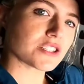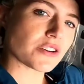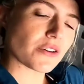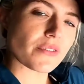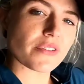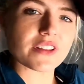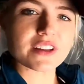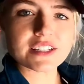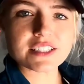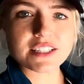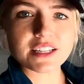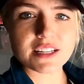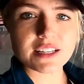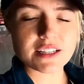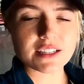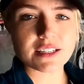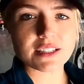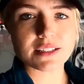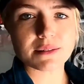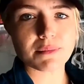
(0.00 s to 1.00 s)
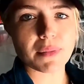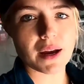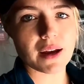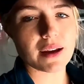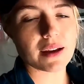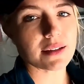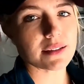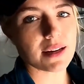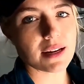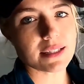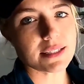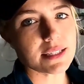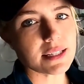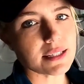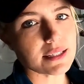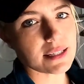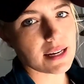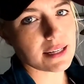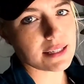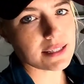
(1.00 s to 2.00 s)
So this is my
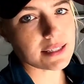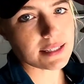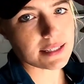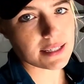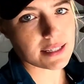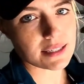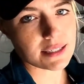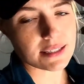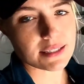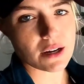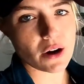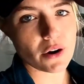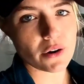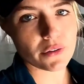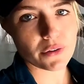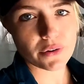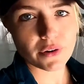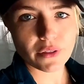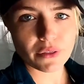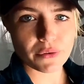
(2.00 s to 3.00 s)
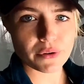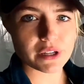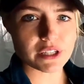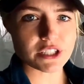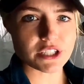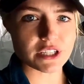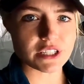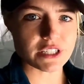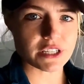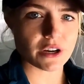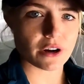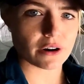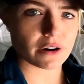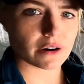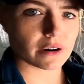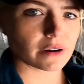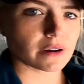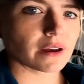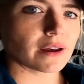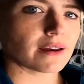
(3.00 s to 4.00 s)
1996 R33
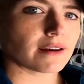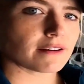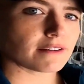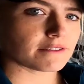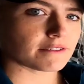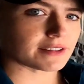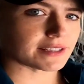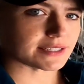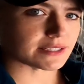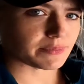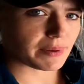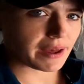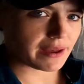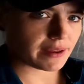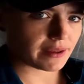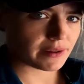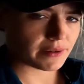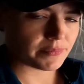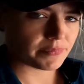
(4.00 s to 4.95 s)
GTR V-Spec.